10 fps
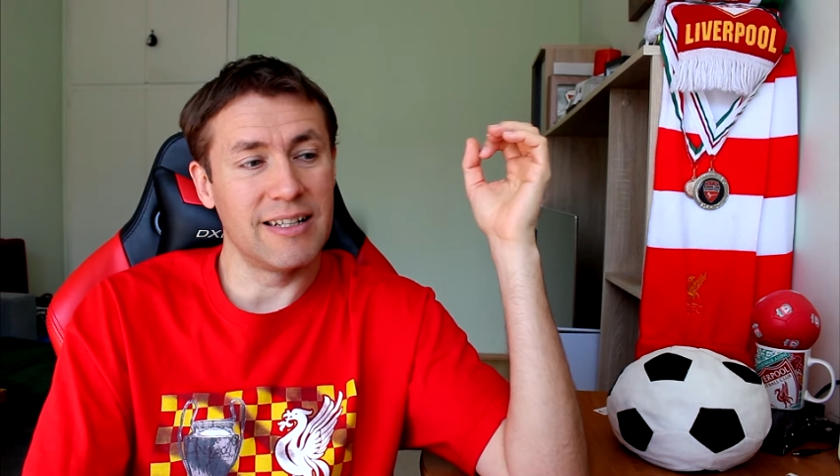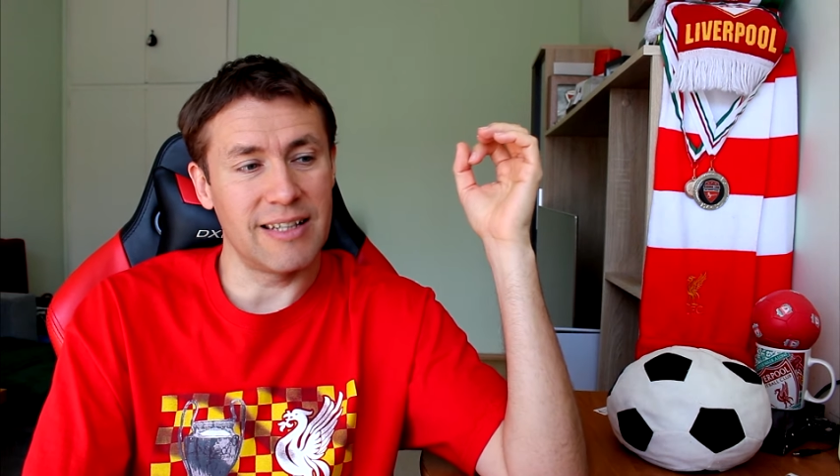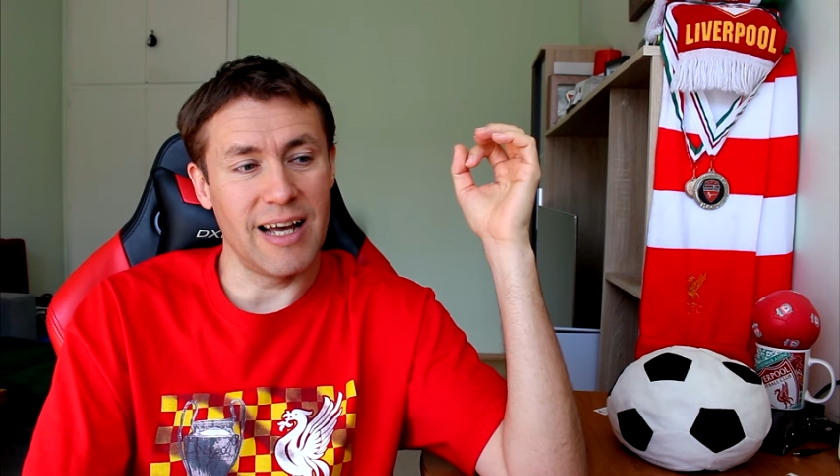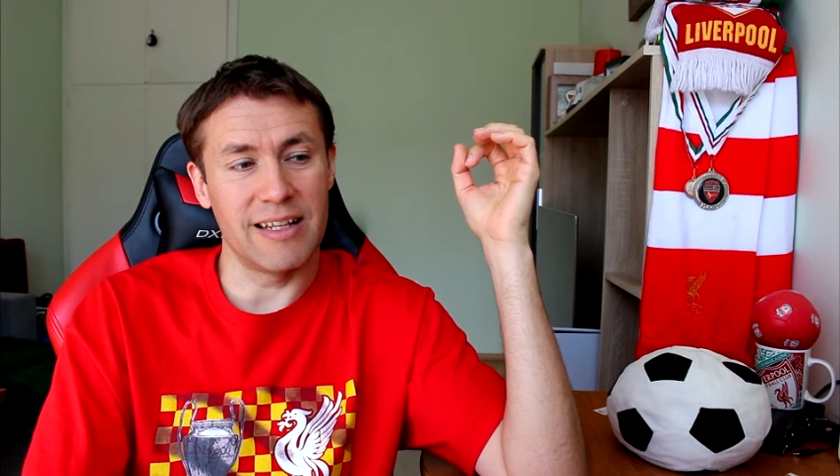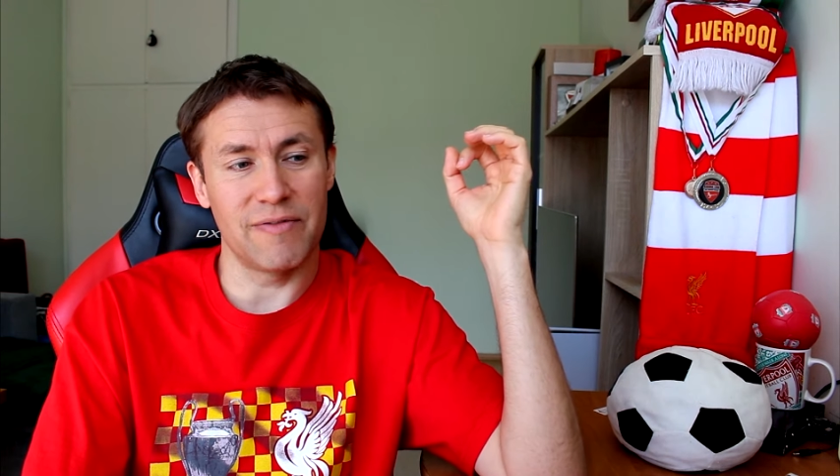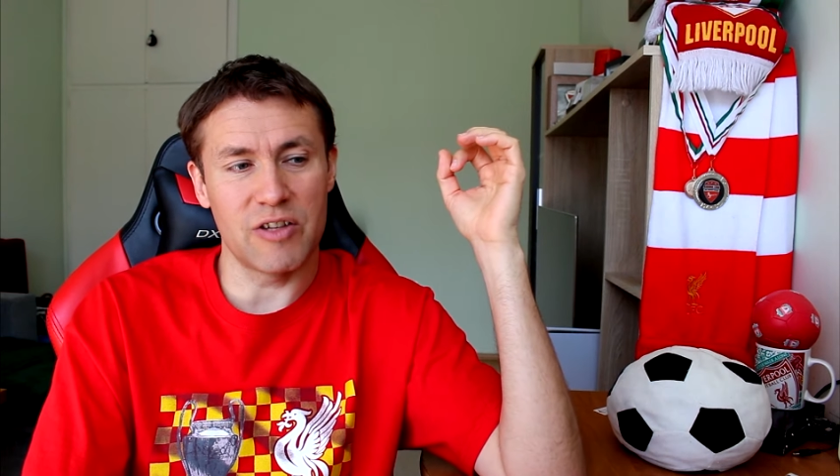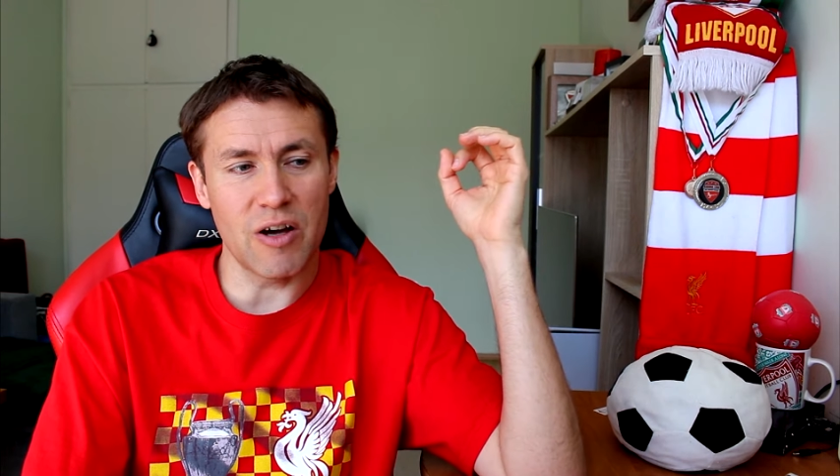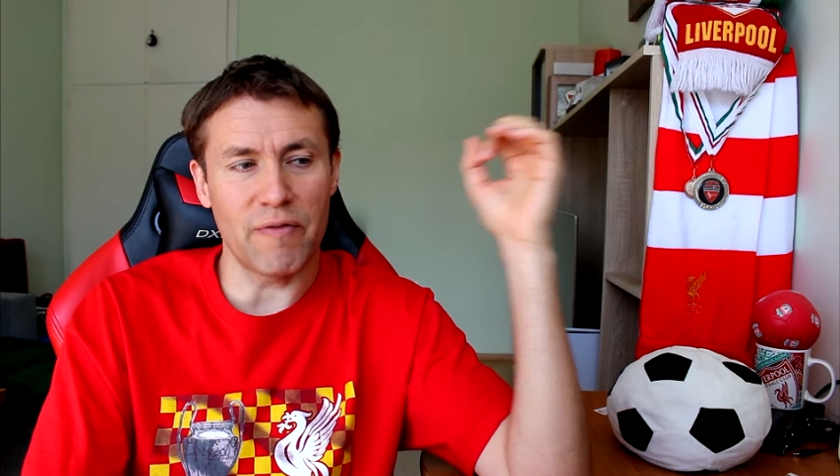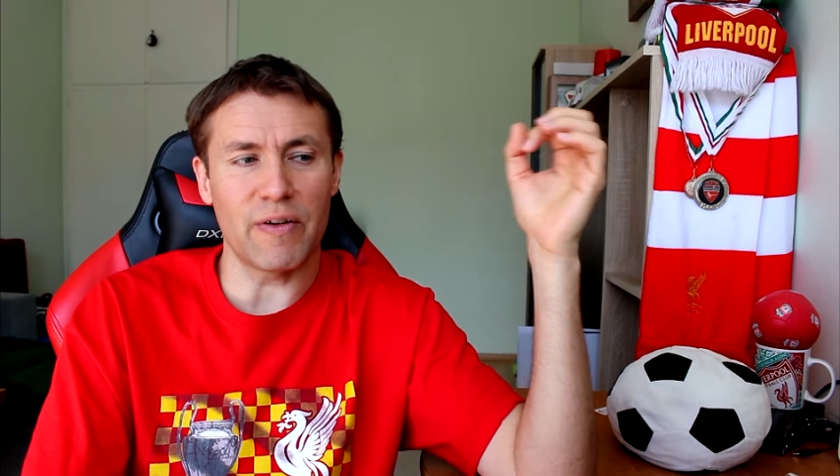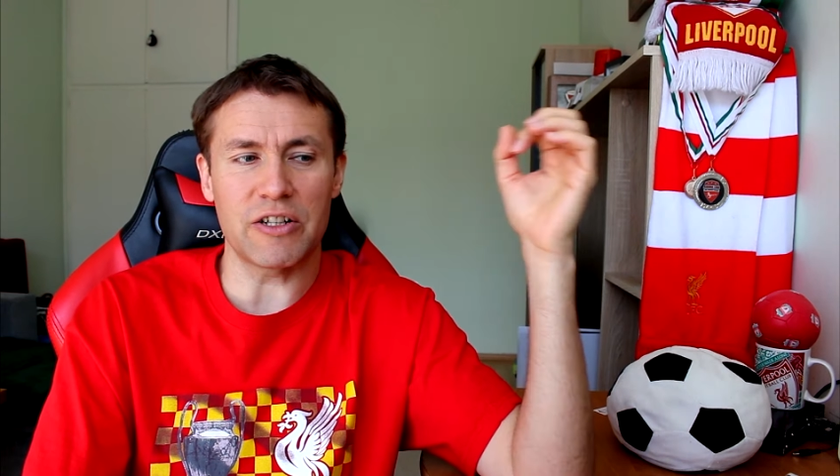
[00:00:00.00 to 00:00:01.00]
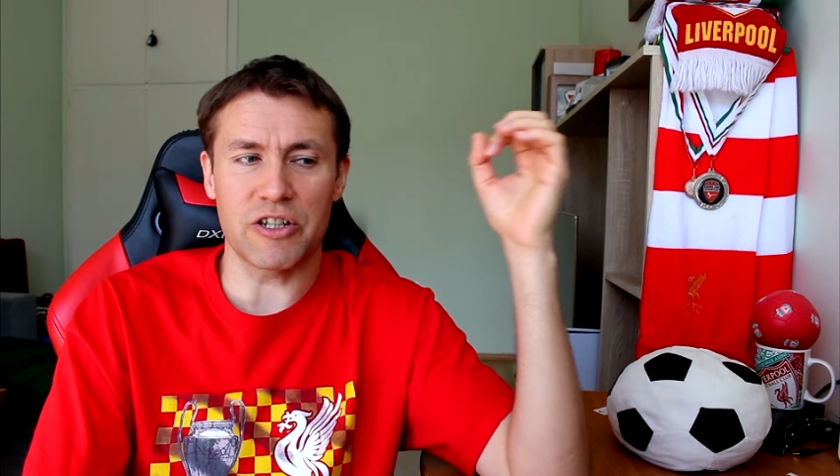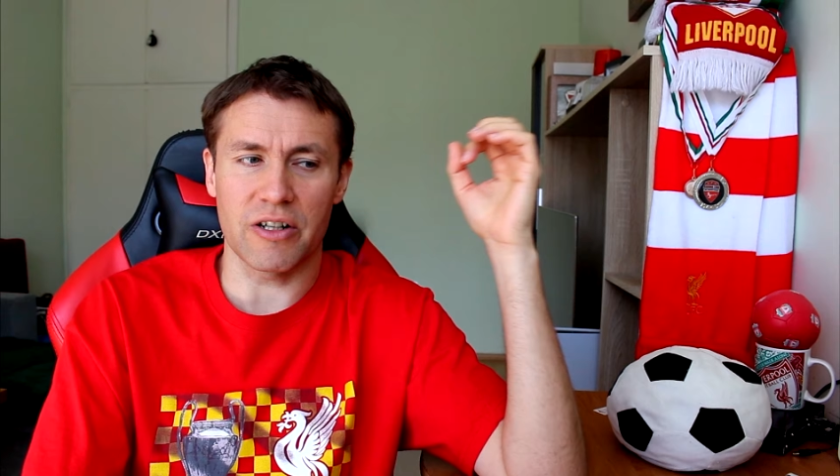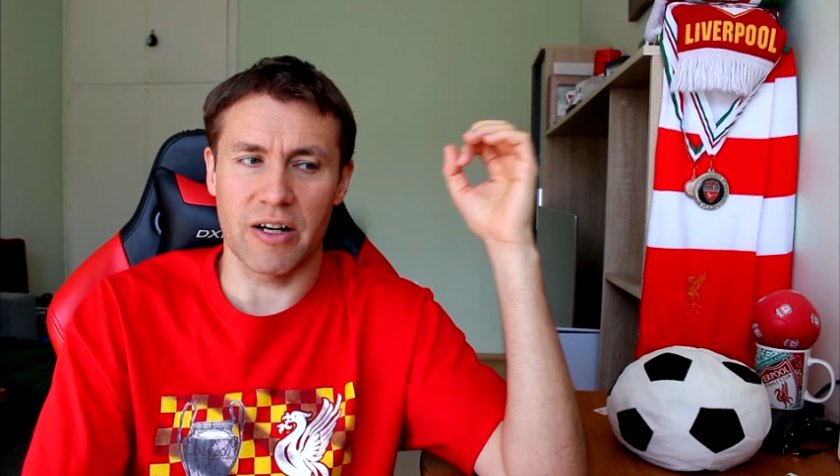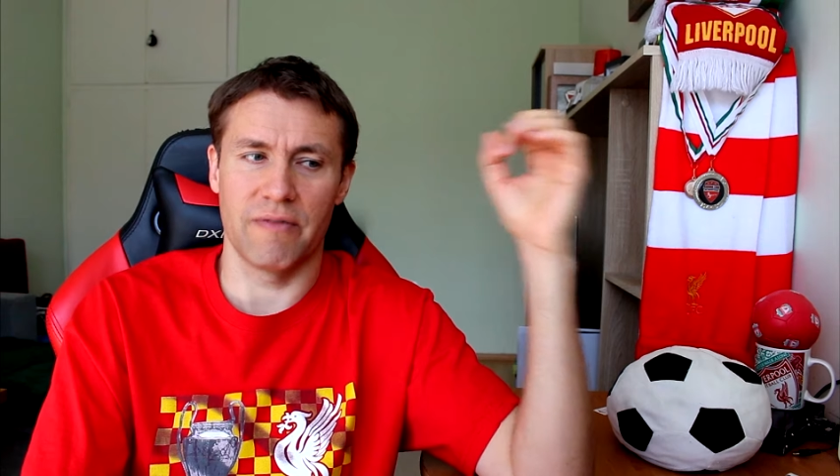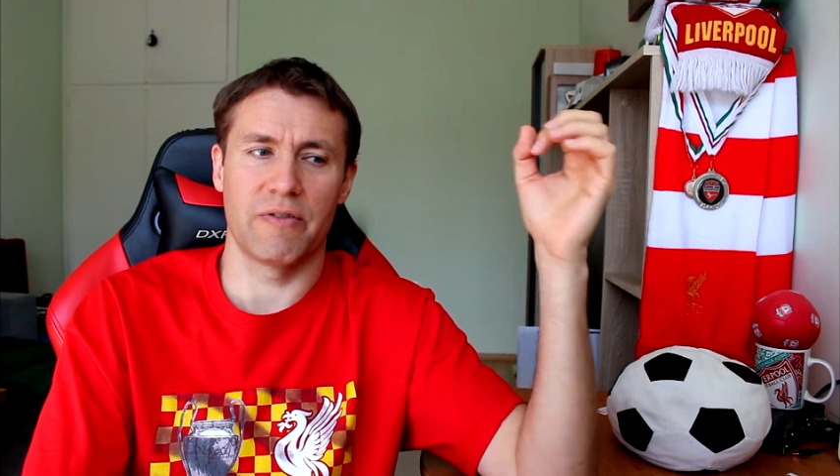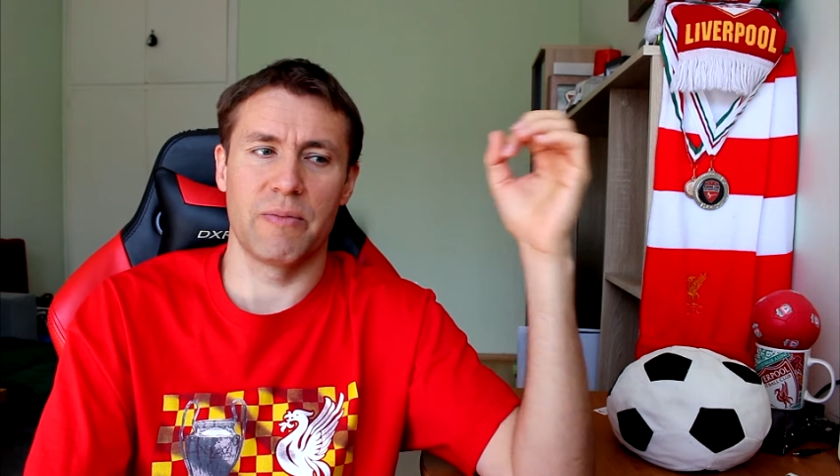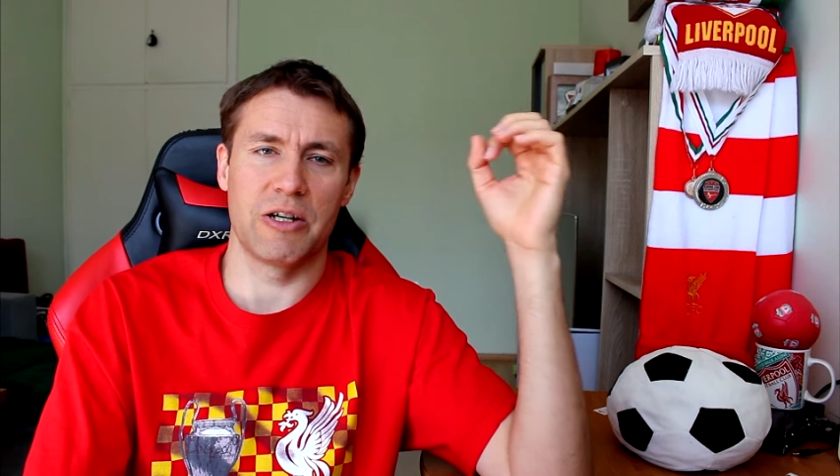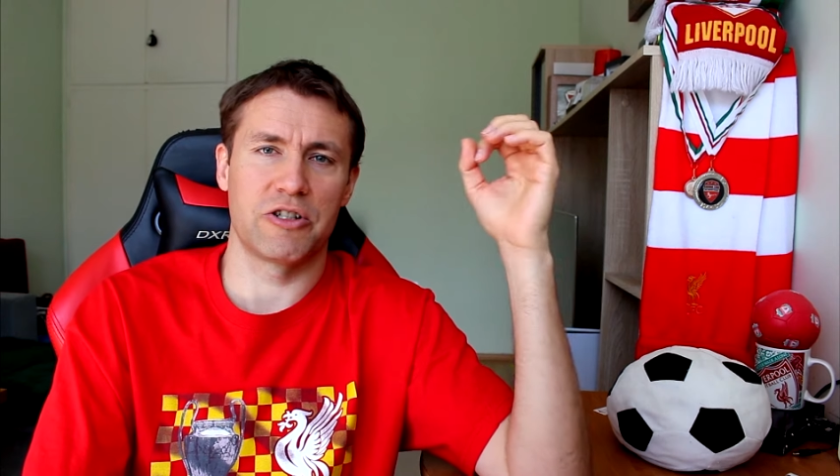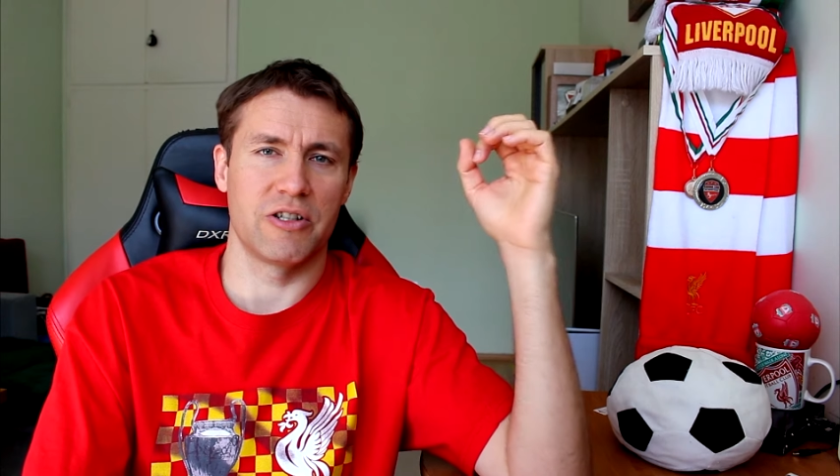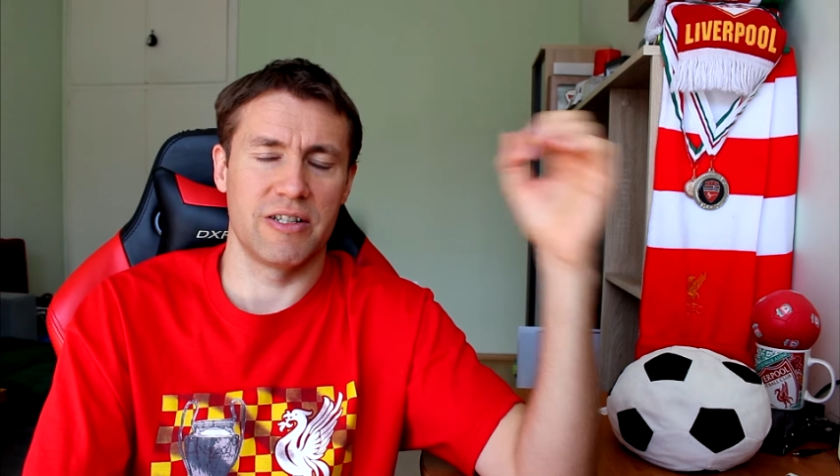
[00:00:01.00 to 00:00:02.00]
He said if the official
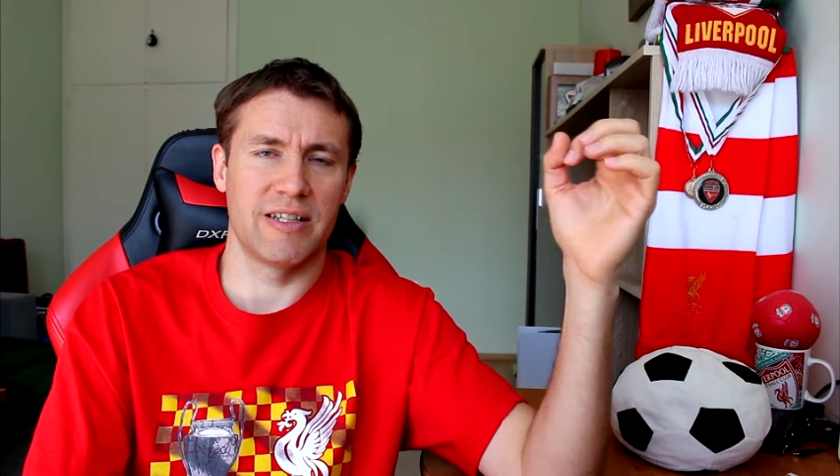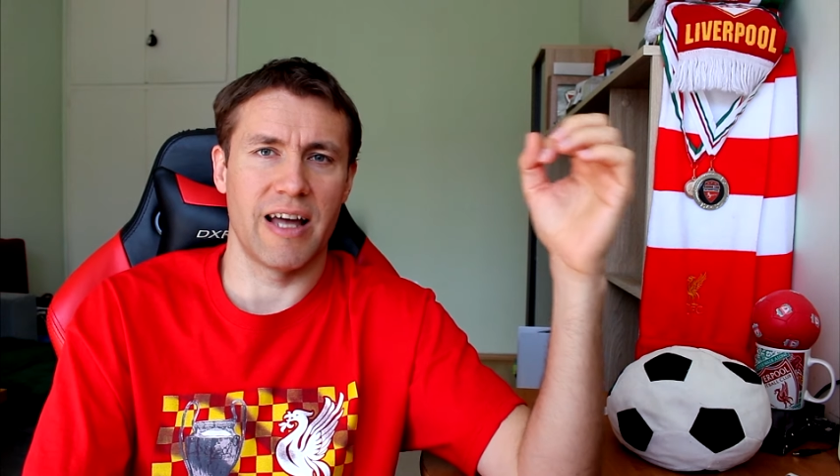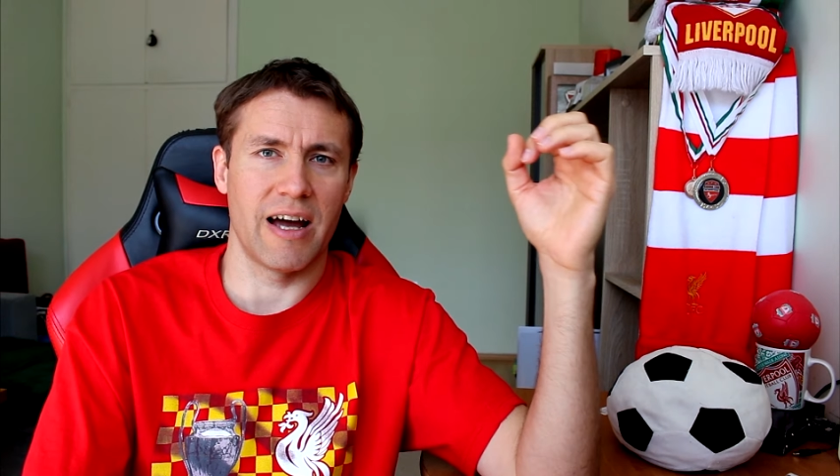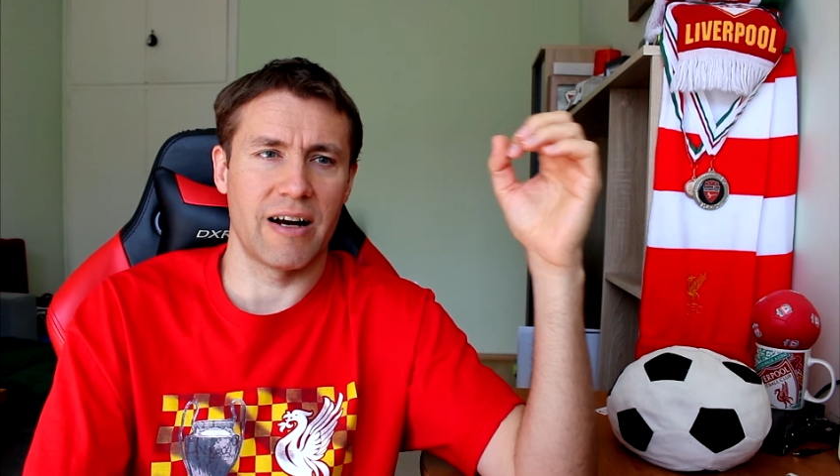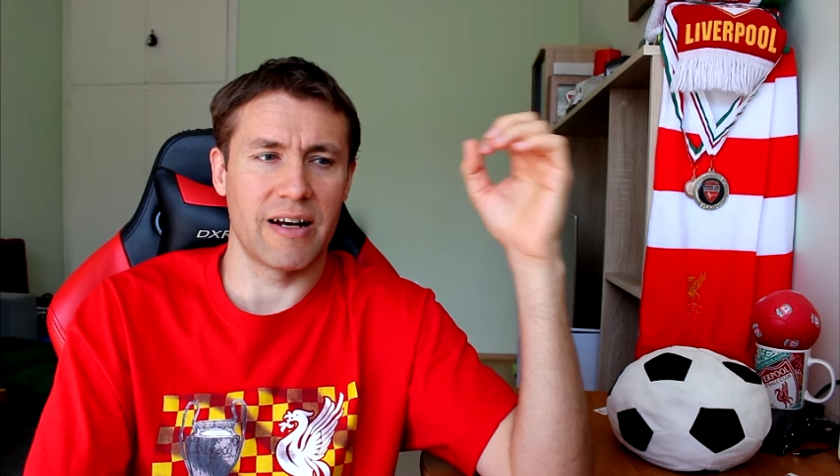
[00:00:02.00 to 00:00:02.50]
confirmation is there,